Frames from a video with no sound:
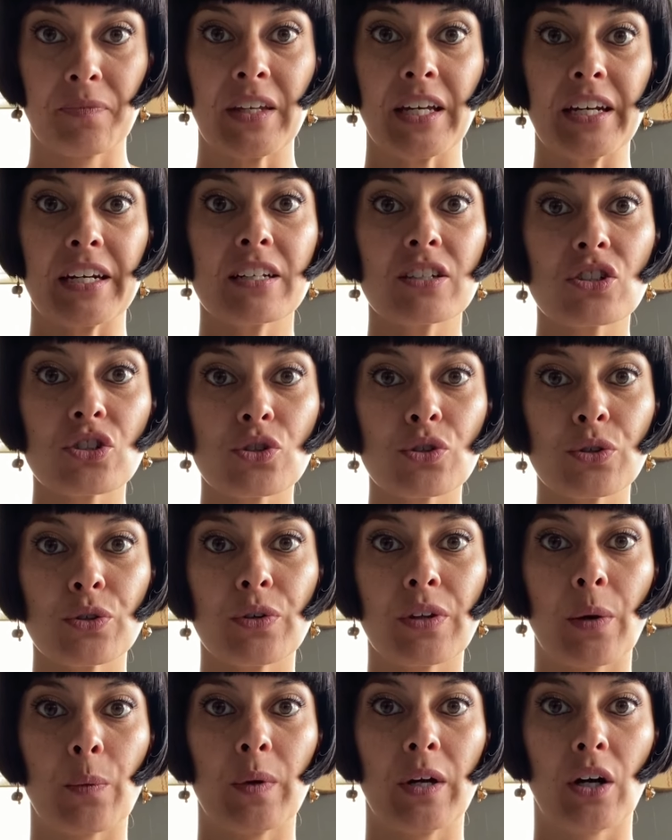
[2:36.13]
It is
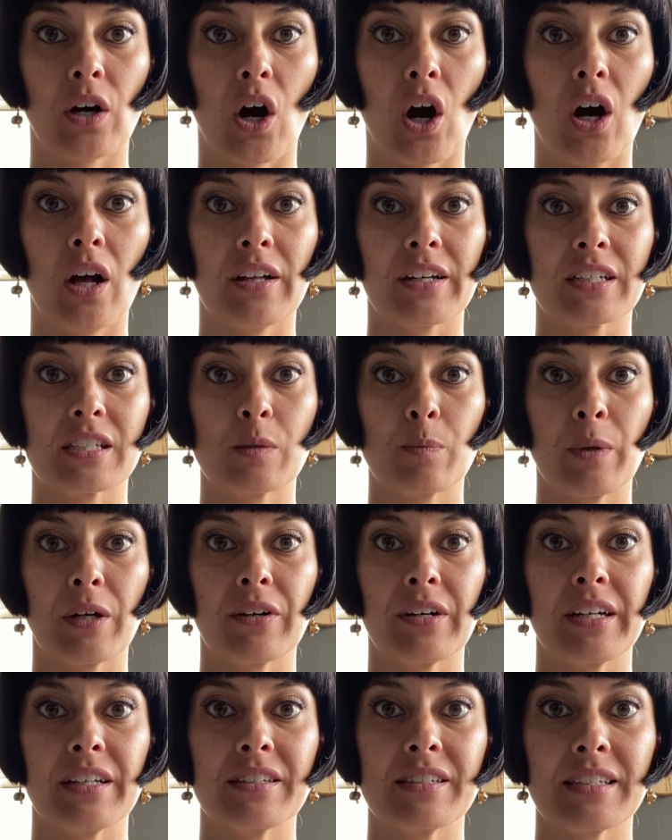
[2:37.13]
true that we are all
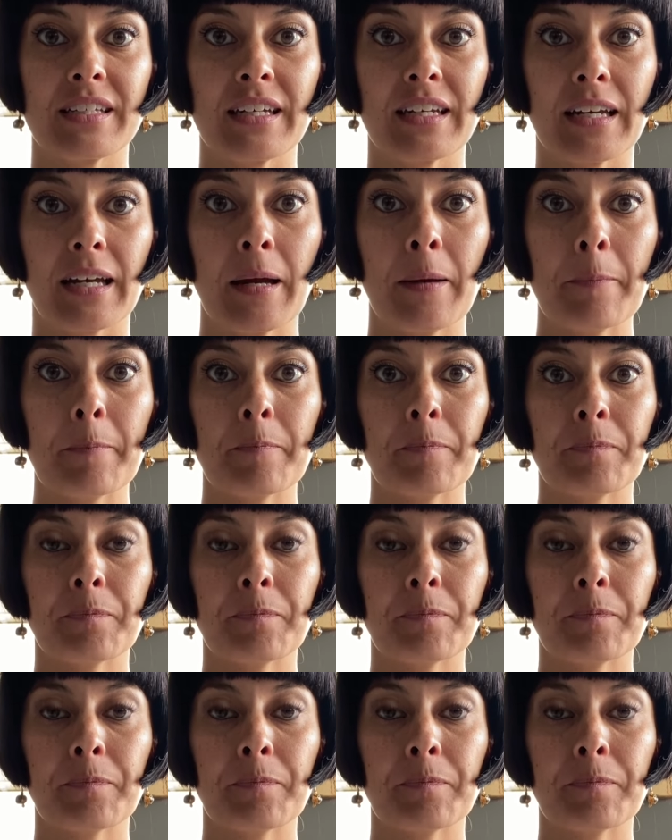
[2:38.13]
experiencing